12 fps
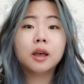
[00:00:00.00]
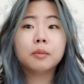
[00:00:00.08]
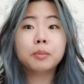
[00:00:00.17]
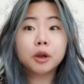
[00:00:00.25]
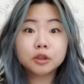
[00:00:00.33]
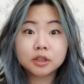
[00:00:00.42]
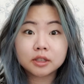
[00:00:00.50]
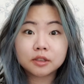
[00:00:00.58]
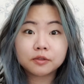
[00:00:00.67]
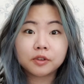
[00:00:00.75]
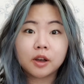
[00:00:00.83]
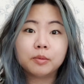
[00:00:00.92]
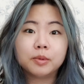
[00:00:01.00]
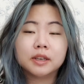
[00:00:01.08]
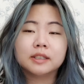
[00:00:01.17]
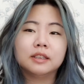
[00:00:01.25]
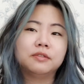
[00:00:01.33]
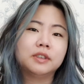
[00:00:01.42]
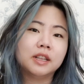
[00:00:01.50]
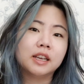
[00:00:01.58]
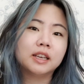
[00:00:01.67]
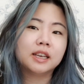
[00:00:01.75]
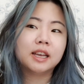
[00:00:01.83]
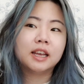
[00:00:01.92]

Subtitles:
purchased from, because I feel like